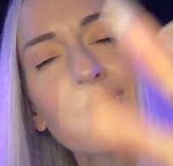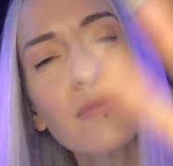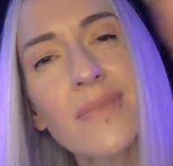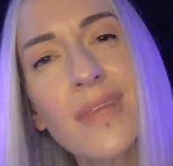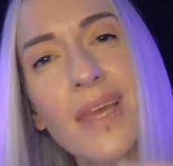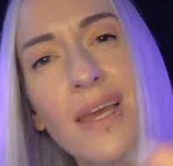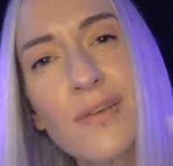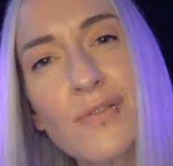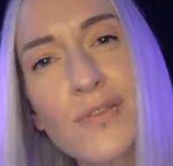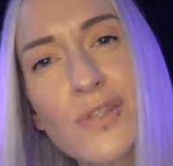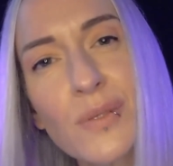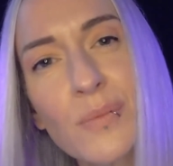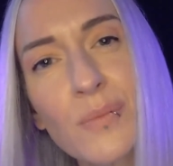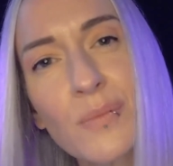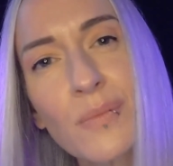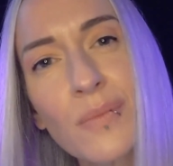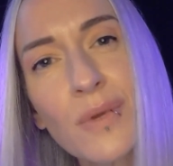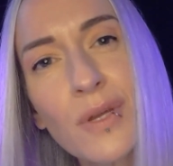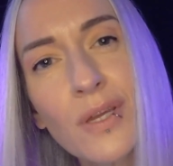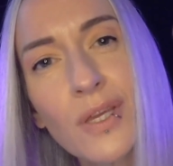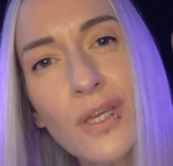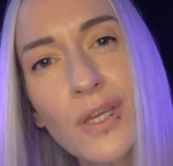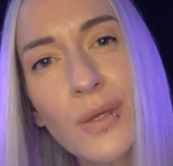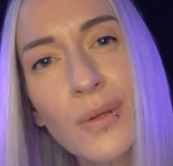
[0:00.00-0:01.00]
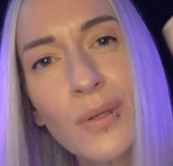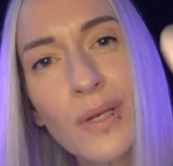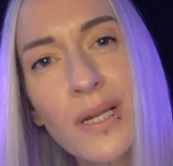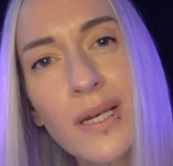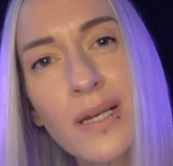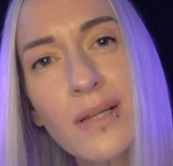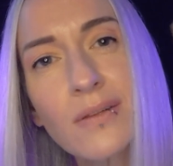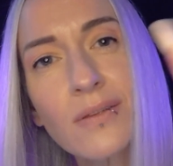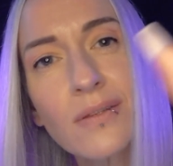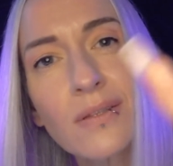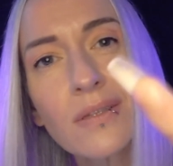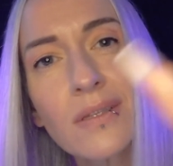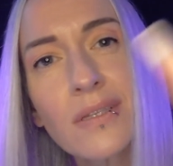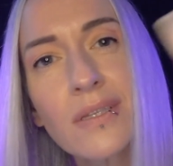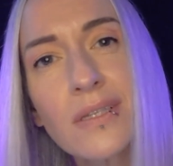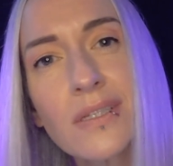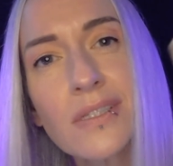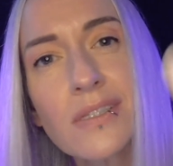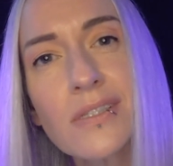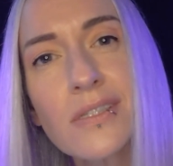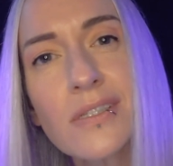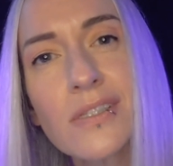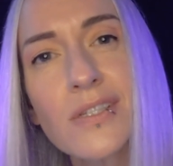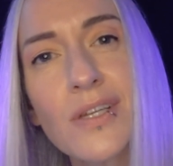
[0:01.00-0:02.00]
I have some cute little
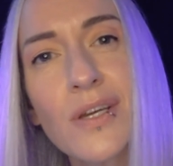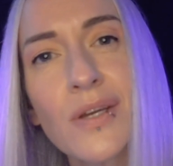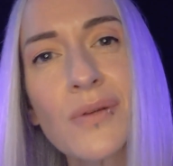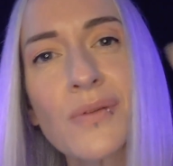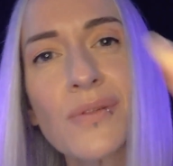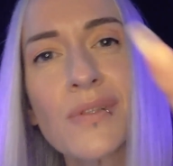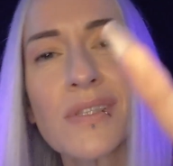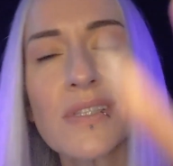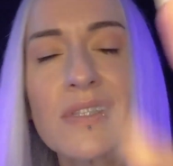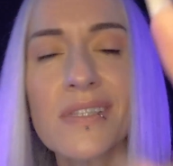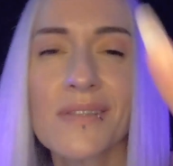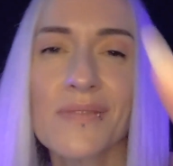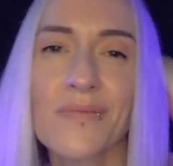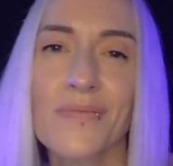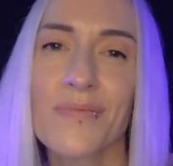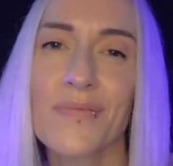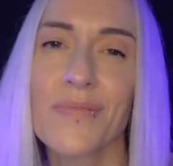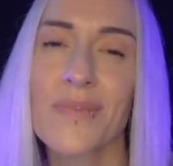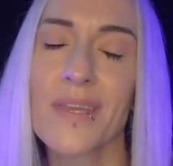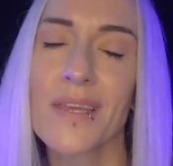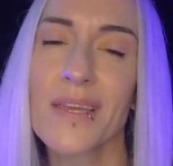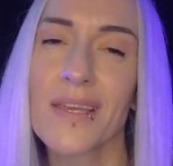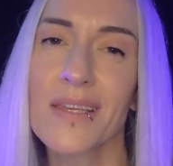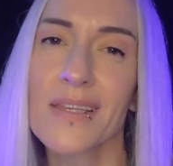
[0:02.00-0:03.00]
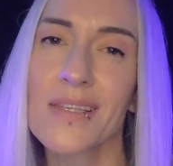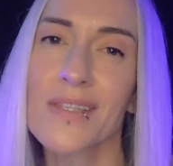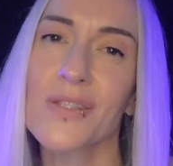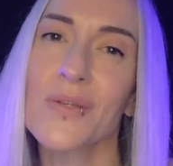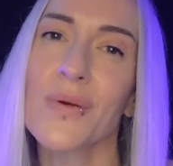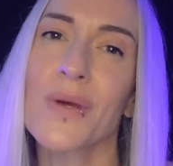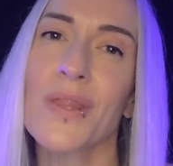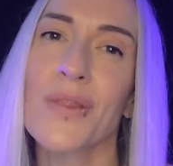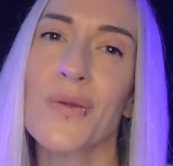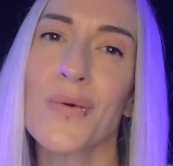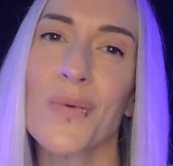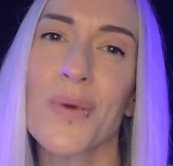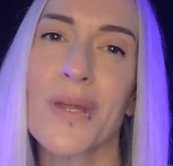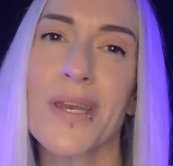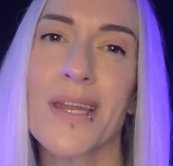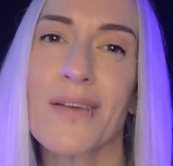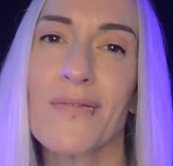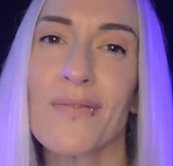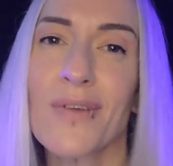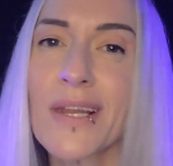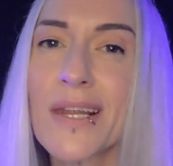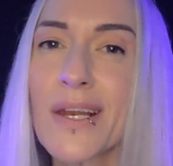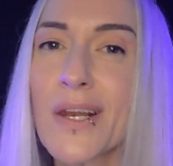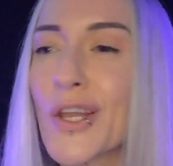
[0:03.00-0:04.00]
stones, so I thought we'd have
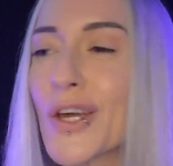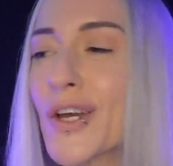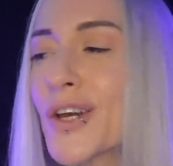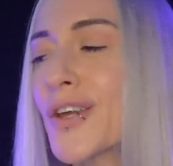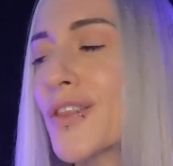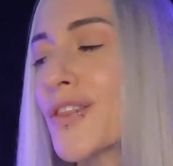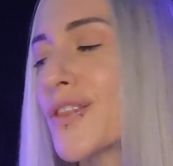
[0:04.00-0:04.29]
a little look at